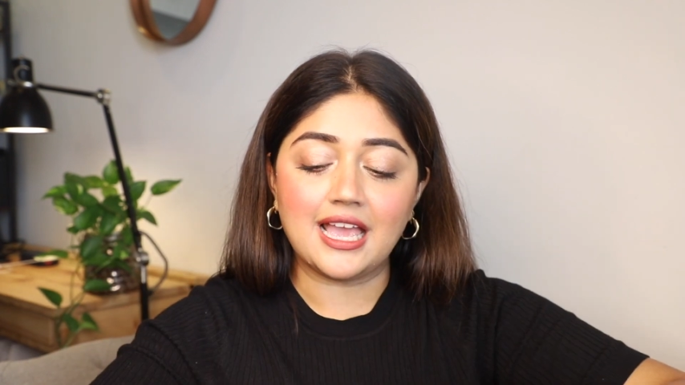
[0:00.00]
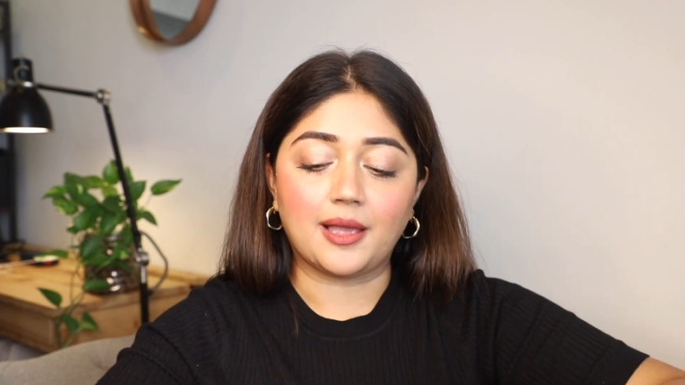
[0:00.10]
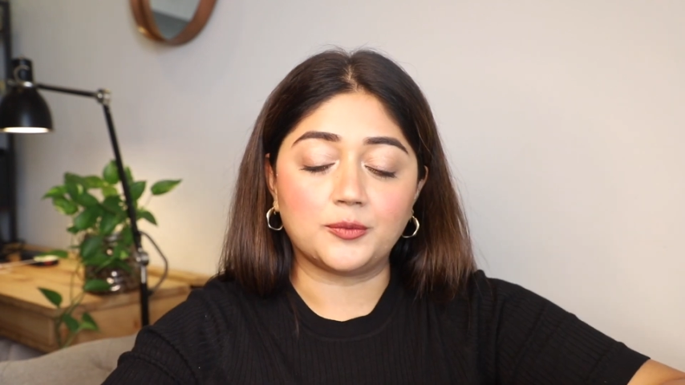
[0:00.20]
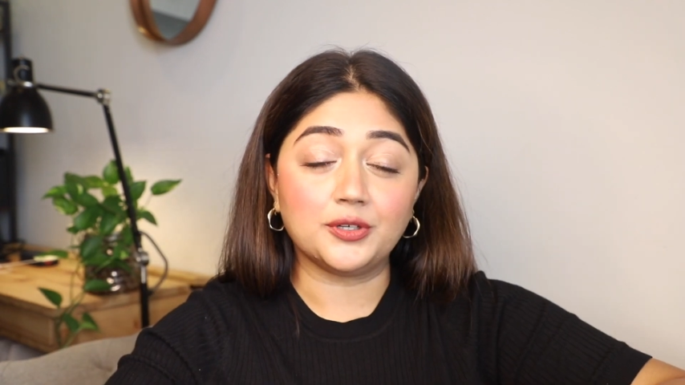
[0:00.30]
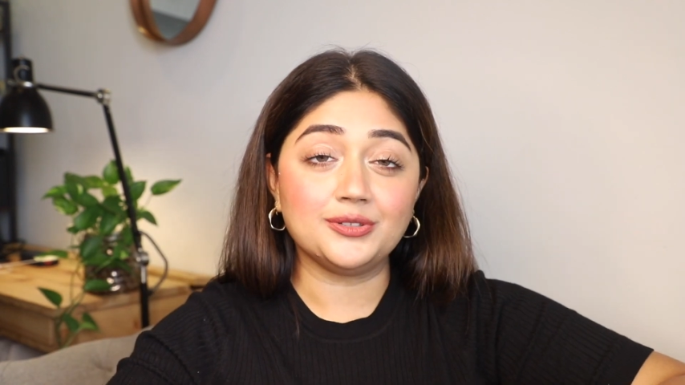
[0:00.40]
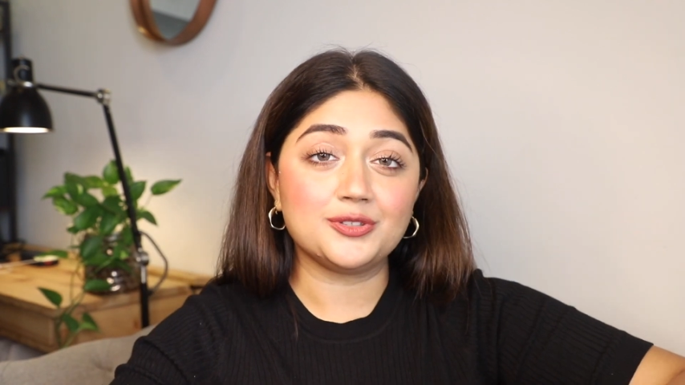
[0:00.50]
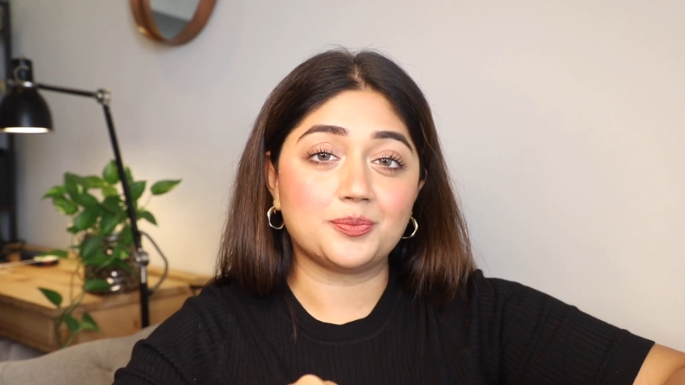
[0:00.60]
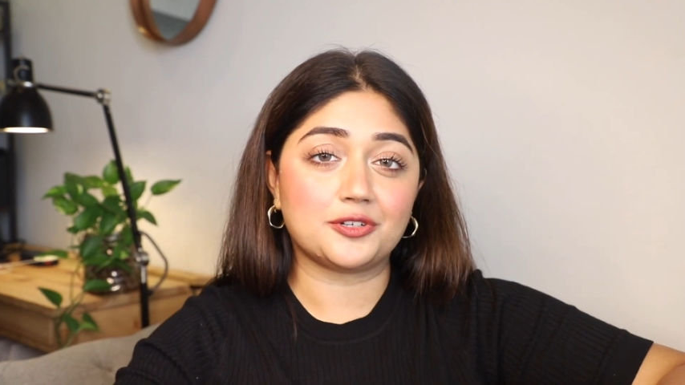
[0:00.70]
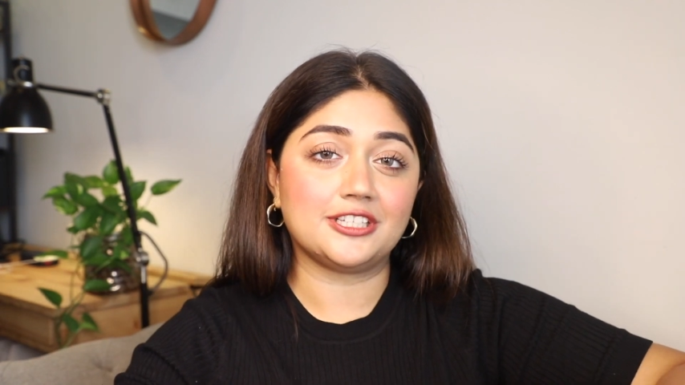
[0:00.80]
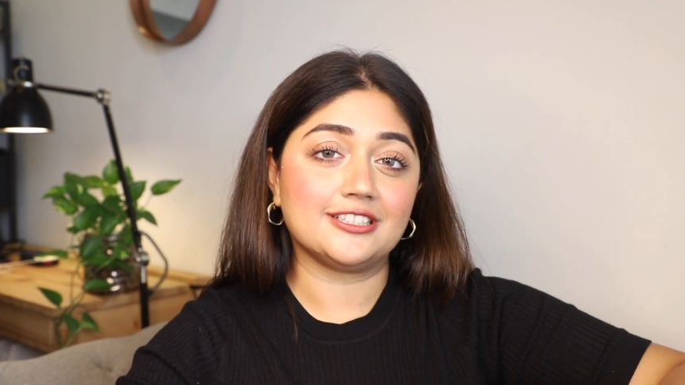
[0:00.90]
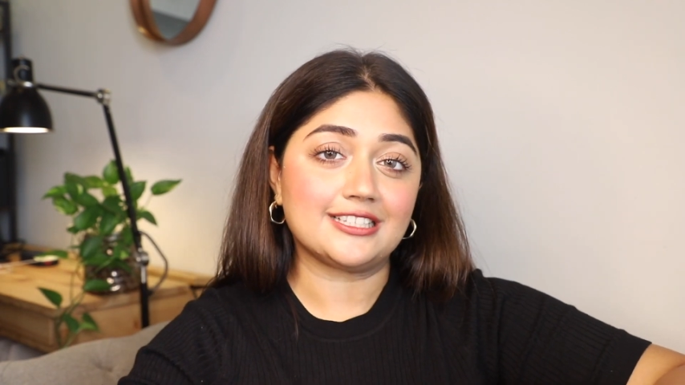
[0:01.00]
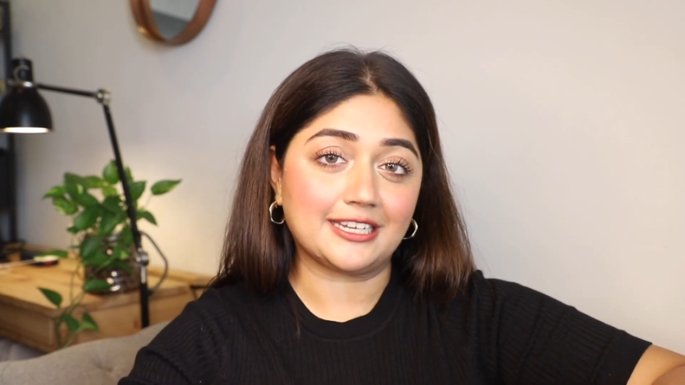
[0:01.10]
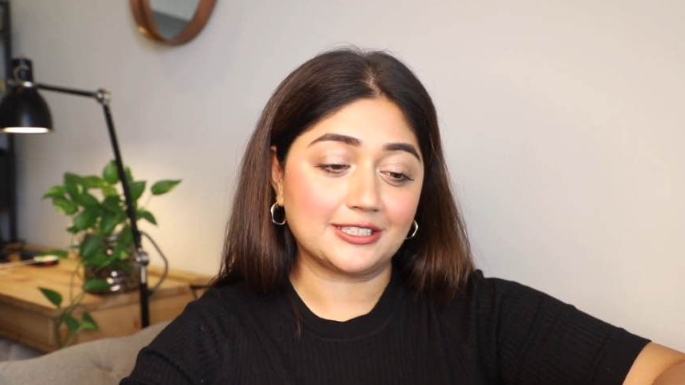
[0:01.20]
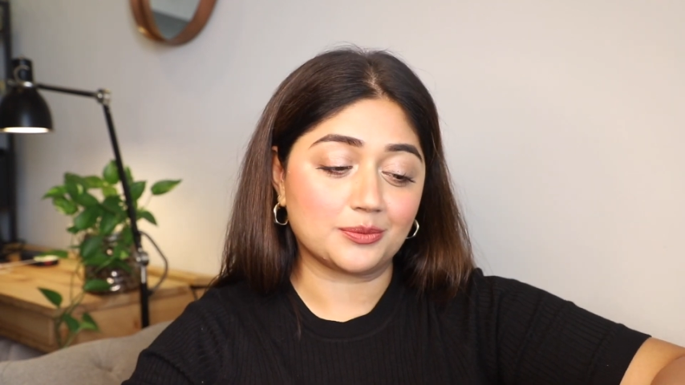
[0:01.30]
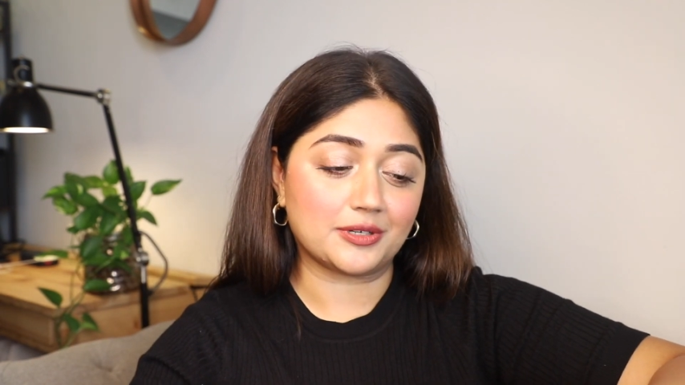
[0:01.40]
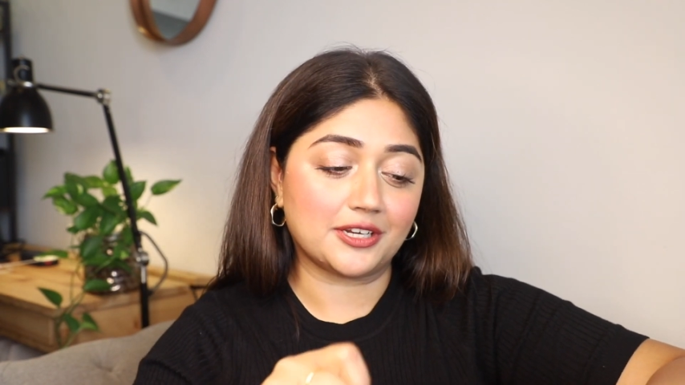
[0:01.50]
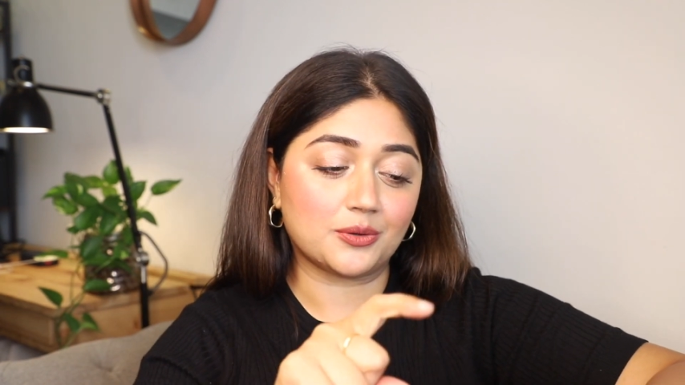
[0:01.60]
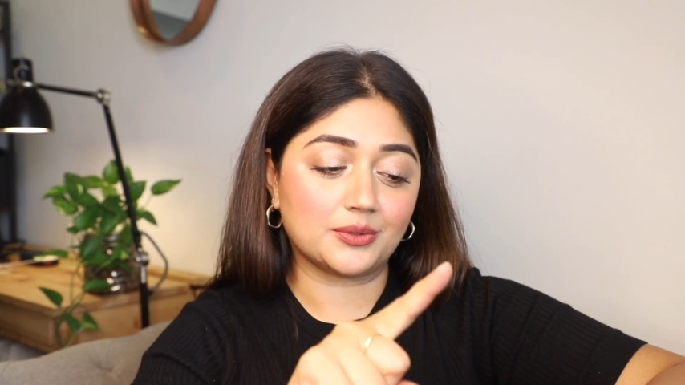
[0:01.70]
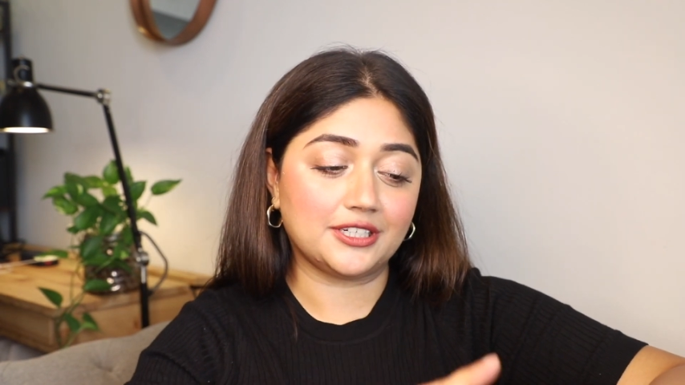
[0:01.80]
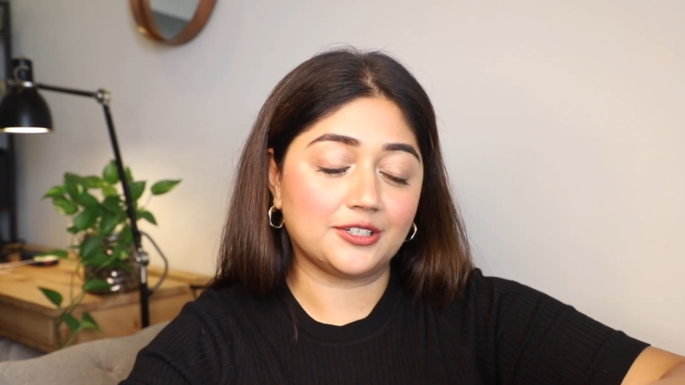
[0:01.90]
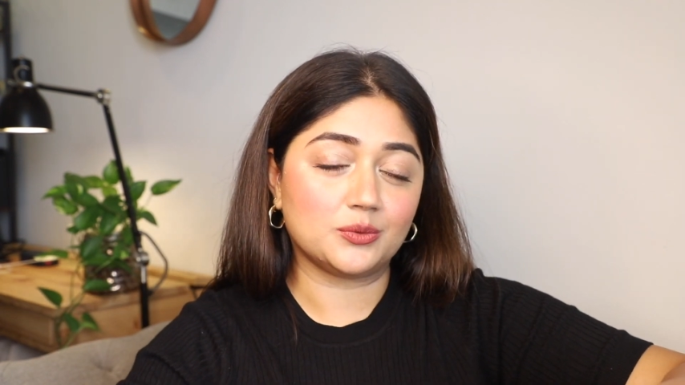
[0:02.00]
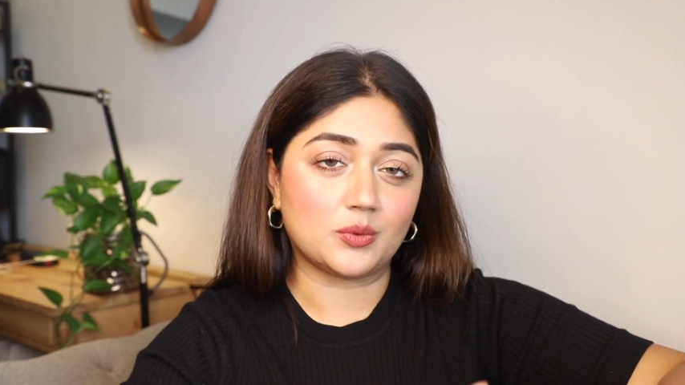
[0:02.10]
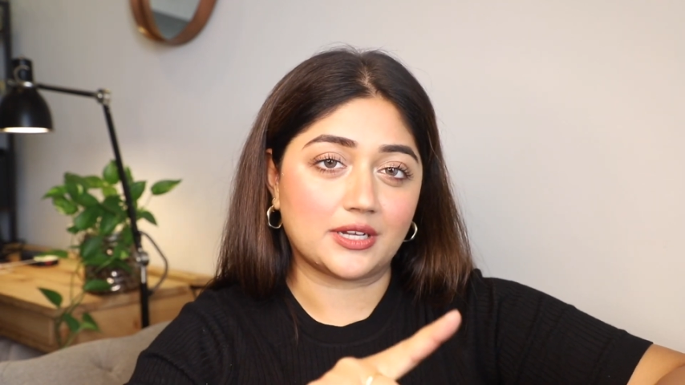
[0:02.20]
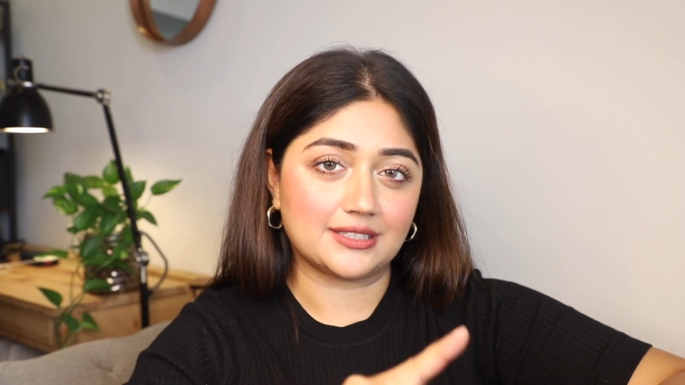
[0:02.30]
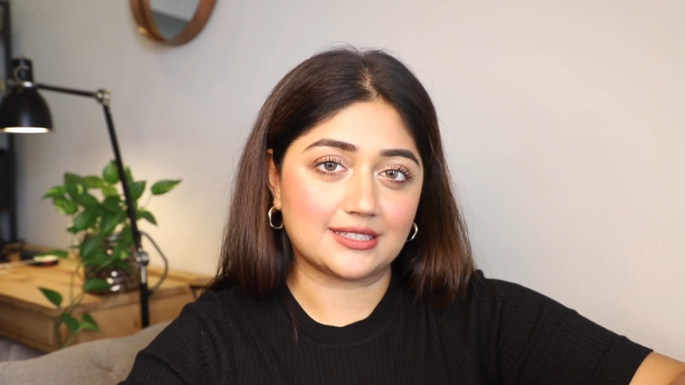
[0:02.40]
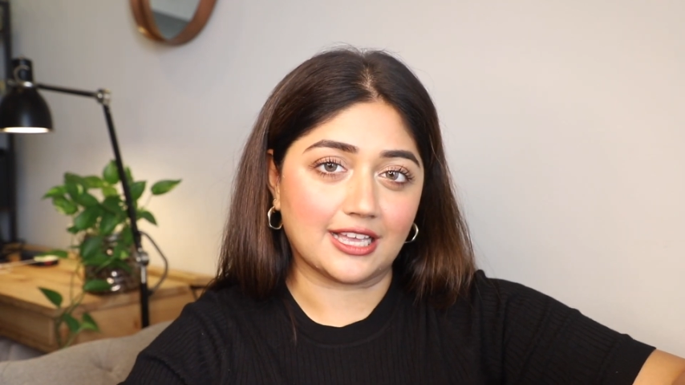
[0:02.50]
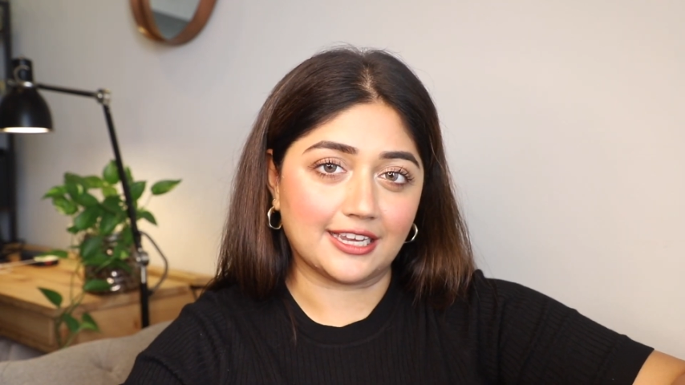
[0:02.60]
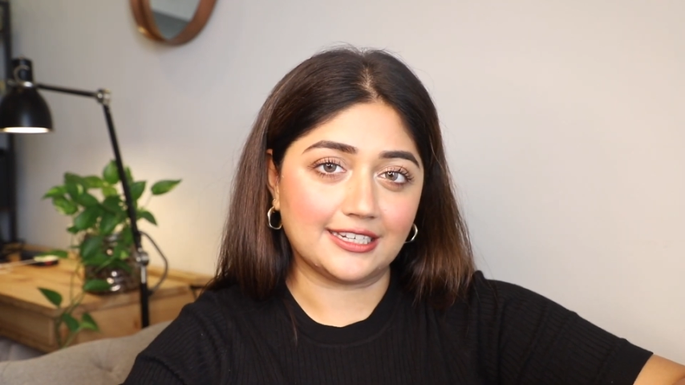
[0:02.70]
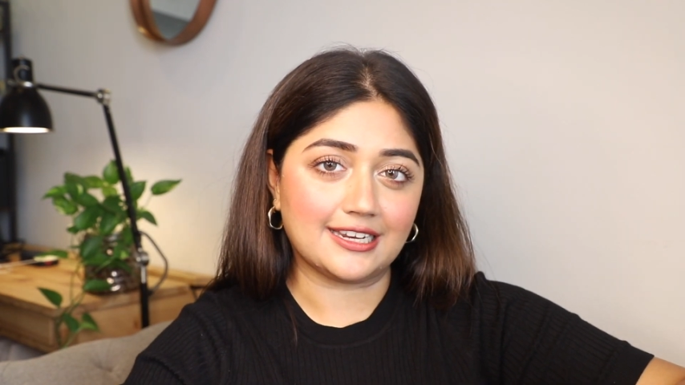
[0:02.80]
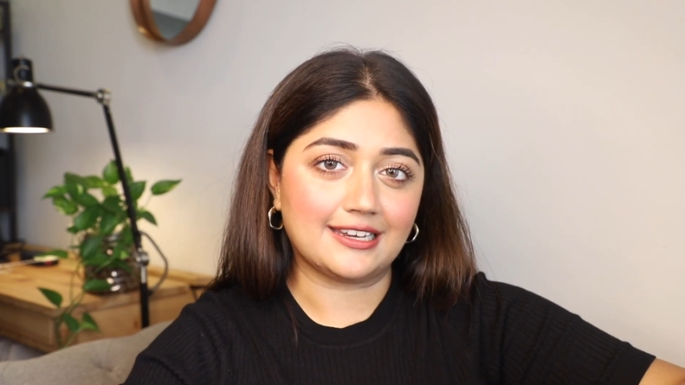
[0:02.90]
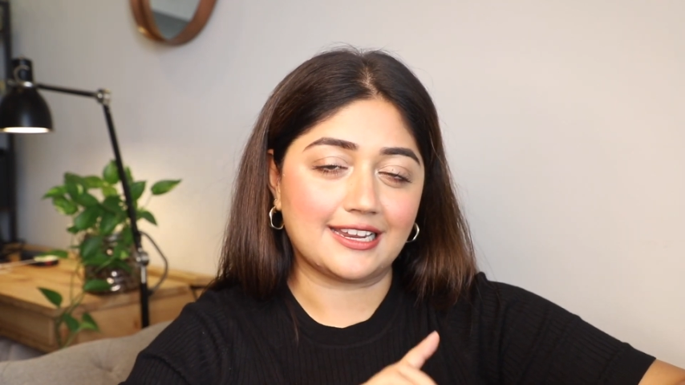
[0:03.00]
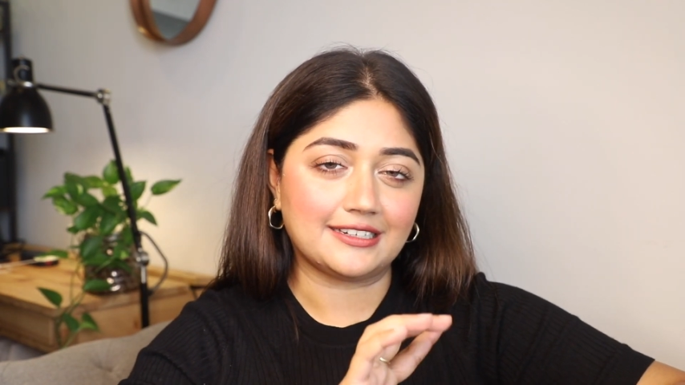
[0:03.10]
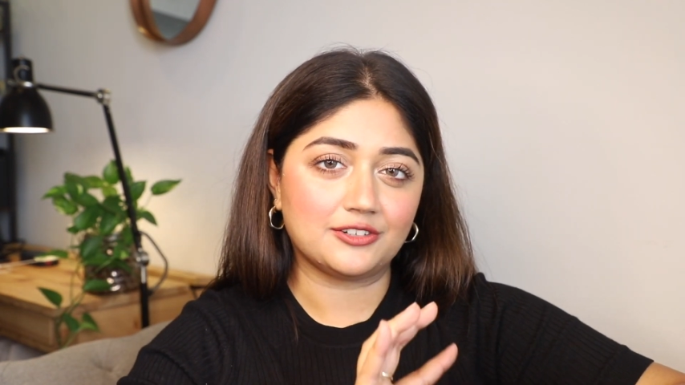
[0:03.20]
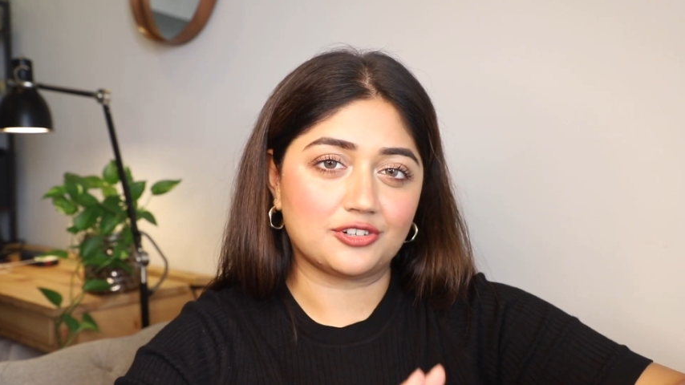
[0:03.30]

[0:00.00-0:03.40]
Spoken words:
I'm going to spray the setting spray only on one side, let it